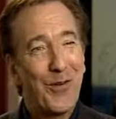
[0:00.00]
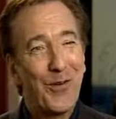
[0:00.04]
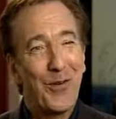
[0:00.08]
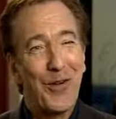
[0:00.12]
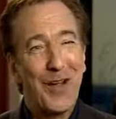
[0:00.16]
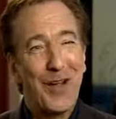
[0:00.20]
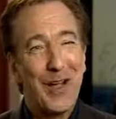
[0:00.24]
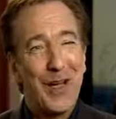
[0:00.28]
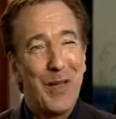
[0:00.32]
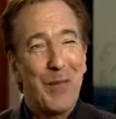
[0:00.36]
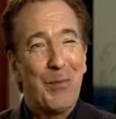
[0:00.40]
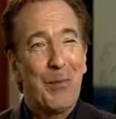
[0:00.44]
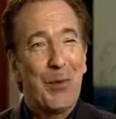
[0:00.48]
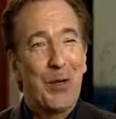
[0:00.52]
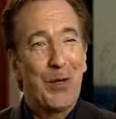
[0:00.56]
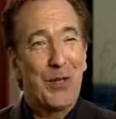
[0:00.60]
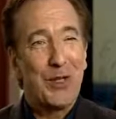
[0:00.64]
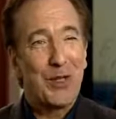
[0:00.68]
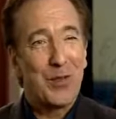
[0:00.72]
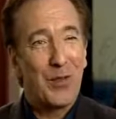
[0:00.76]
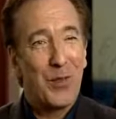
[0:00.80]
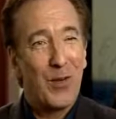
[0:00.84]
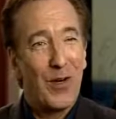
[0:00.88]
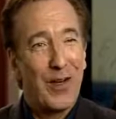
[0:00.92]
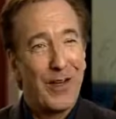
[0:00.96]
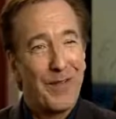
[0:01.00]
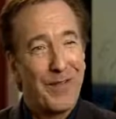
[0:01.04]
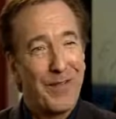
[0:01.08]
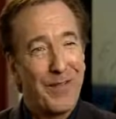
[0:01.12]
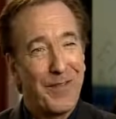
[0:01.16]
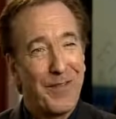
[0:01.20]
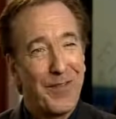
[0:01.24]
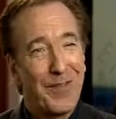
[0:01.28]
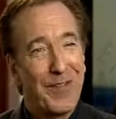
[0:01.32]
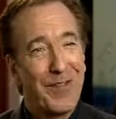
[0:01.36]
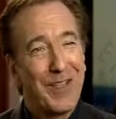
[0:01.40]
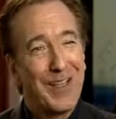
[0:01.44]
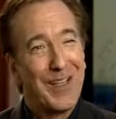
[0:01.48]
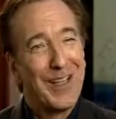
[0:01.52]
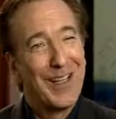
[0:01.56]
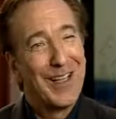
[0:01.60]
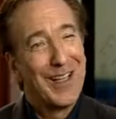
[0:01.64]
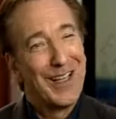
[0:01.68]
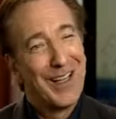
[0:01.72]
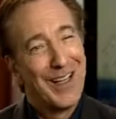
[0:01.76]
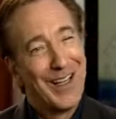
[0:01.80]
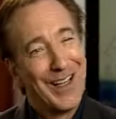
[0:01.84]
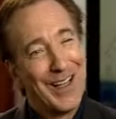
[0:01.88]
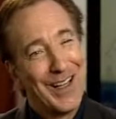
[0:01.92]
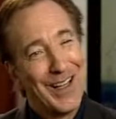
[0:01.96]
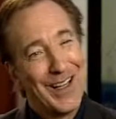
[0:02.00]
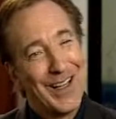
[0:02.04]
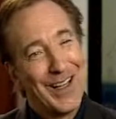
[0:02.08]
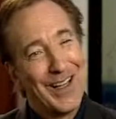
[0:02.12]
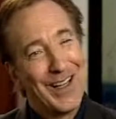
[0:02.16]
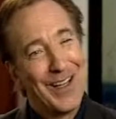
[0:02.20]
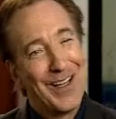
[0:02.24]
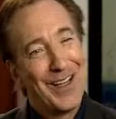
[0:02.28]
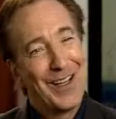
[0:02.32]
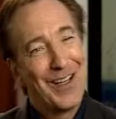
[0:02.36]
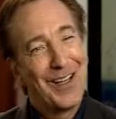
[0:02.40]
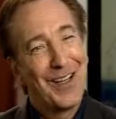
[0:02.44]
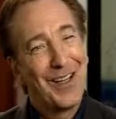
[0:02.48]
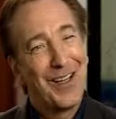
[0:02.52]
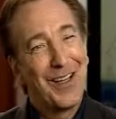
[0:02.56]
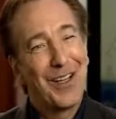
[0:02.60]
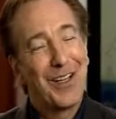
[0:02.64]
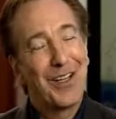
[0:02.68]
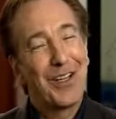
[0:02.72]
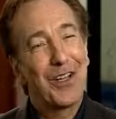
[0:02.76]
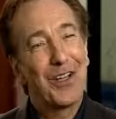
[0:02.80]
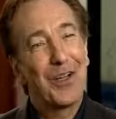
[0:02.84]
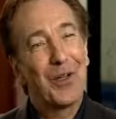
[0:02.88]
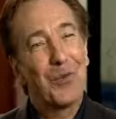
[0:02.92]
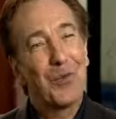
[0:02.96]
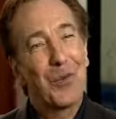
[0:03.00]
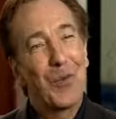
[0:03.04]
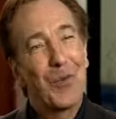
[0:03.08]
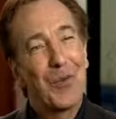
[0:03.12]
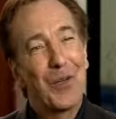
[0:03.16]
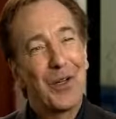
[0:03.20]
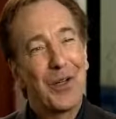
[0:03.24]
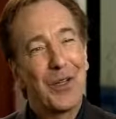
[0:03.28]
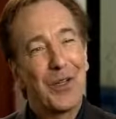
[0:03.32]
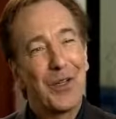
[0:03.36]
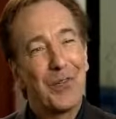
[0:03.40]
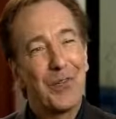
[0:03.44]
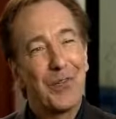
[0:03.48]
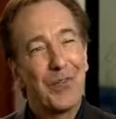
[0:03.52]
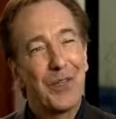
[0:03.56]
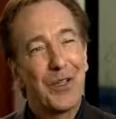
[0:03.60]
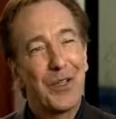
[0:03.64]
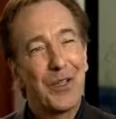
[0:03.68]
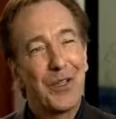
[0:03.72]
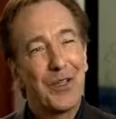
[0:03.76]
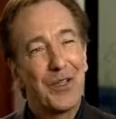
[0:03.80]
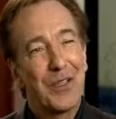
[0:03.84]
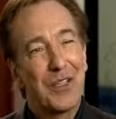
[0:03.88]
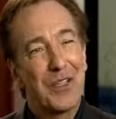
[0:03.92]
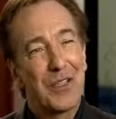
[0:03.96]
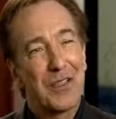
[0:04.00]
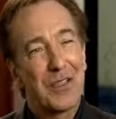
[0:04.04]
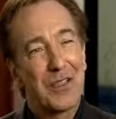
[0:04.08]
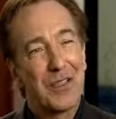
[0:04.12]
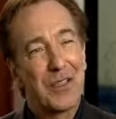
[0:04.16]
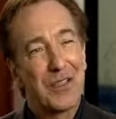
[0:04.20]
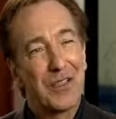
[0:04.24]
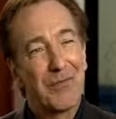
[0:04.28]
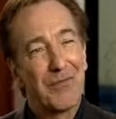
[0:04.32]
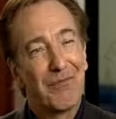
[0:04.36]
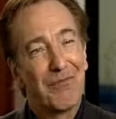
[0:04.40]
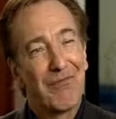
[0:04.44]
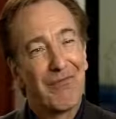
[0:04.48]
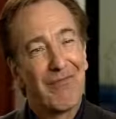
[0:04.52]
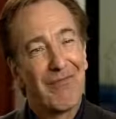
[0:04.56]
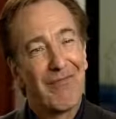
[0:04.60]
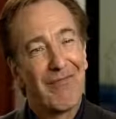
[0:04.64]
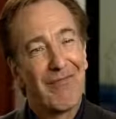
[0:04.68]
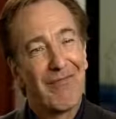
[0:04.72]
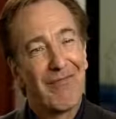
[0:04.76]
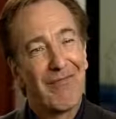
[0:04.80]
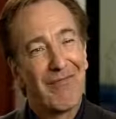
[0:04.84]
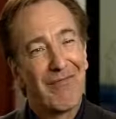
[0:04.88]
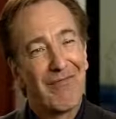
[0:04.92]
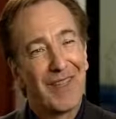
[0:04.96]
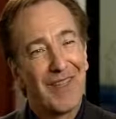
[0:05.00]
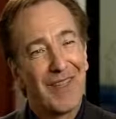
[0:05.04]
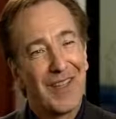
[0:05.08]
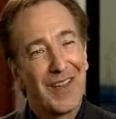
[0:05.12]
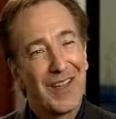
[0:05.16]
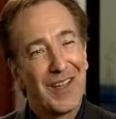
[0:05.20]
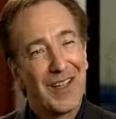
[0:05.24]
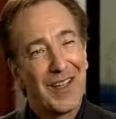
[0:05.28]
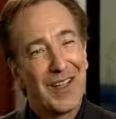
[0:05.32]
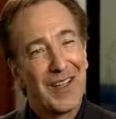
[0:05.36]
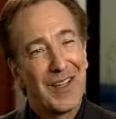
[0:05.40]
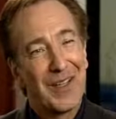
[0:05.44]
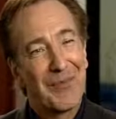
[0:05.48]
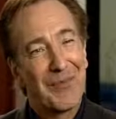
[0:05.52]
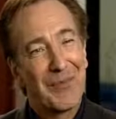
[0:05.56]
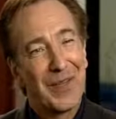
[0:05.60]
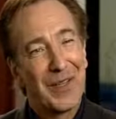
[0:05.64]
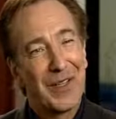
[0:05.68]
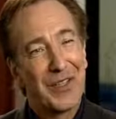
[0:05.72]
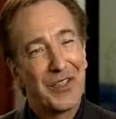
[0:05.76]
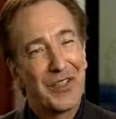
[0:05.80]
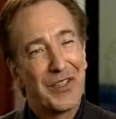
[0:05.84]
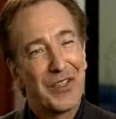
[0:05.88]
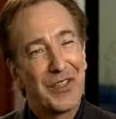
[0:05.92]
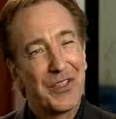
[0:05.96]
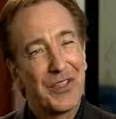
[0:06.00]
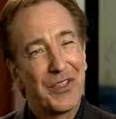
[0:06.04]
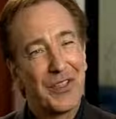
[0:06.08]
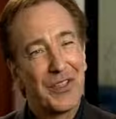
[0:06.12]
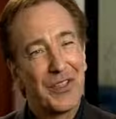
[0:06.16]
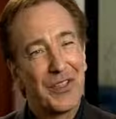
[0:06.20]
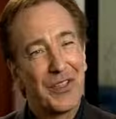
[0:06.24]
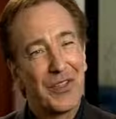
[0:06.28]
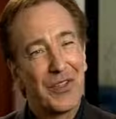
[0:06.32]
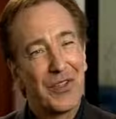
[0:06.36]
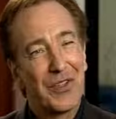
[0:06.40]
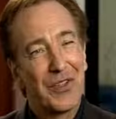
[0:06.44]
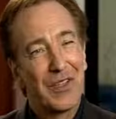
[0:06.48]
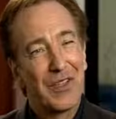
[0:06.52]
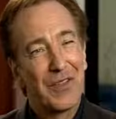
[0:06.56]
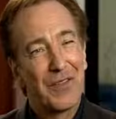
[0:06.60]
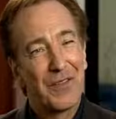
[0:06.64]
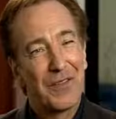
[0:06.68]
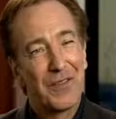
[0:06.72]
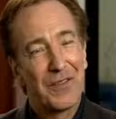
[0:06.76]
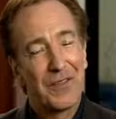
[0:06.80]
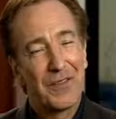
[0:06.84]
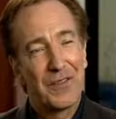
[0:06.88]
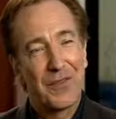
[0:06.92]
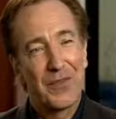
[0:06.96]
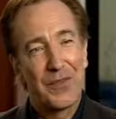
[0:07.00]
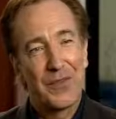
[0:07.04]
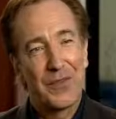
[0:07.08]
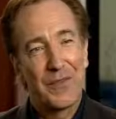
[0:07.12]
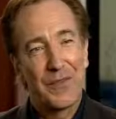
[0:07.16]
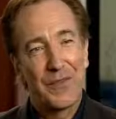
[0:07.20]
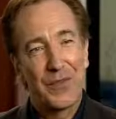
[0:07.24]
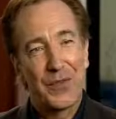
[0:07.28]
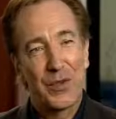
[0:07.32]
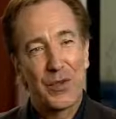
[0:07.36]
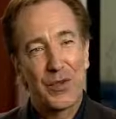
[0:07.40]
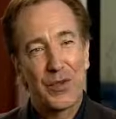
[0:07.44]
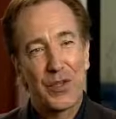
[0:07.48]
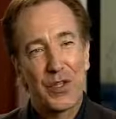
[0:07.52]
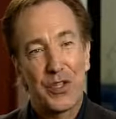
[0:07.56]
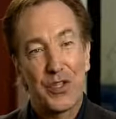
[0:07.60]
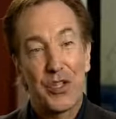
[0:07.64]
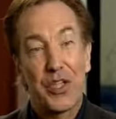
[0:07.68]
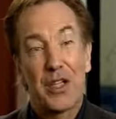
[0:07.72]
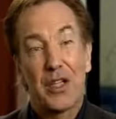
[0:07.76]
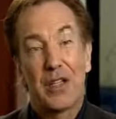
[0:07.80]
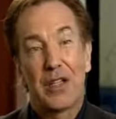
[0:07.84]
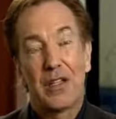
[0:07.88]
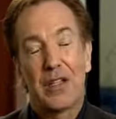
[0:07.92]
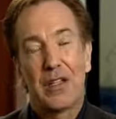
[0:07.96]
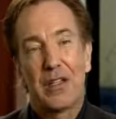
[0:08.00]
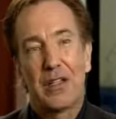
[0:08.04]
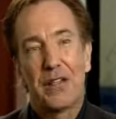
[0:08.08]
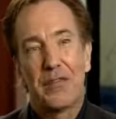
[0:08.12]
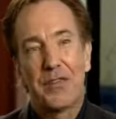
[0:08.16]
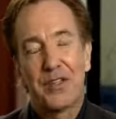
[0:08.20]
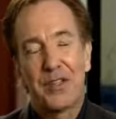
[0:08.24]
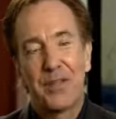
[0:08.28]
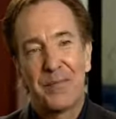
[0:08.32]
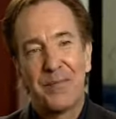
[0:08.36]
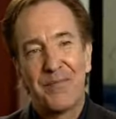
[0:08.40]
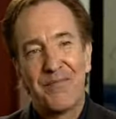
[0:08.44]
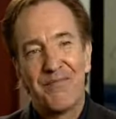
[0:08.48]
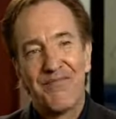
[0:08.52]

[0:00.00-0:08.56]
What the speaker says: or anybody's wife, if a young woman in a red dress entered your life, your shared lives.